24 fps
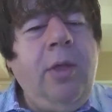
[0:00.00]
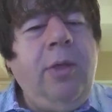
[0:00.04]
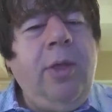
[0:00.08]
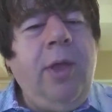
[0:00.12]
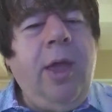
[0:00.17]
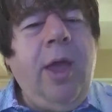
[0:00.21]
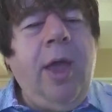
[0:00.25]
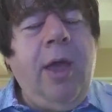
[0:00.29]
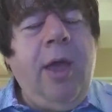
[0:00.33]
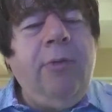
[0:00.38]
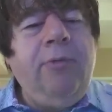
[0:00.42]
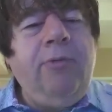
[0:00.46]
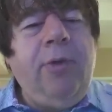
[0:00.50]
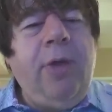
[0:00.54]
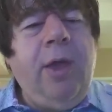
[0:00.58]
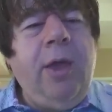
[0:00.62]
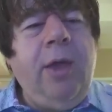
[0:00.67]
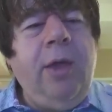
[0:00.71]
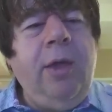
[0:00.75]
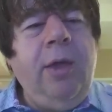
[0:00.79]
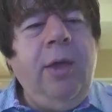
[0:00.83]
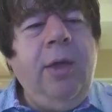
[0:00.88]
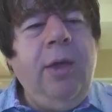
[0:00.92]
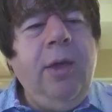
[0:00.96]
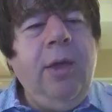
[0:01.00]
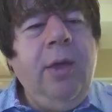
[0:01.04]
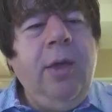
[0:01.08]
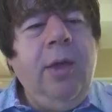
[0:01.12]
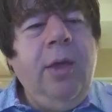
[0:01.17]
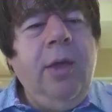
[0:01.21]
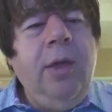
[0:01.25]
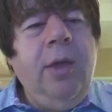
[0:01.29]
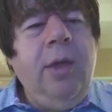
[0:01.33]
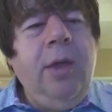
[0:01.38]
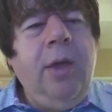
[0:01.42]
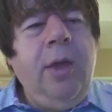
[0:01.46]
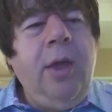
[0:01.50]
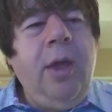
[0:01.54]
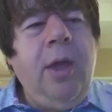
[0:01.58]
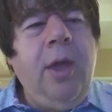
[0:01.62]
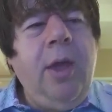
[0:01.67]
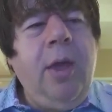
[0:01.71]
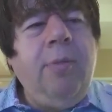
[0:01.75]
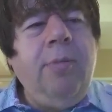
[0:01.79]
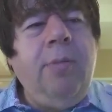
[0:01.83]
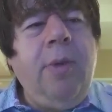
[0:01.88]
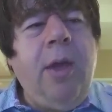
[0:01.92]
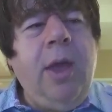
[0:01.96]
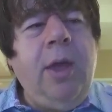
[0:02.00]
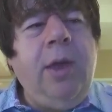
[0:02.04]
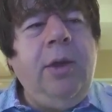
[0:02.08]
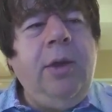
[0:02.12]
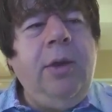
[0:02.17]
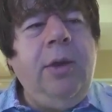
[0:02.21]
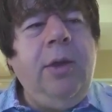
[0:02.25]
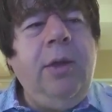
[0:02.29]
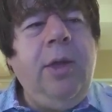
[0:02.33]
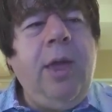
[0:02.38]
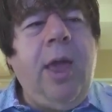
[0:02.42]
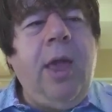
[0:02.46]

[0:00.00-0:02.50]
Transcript: They have a mine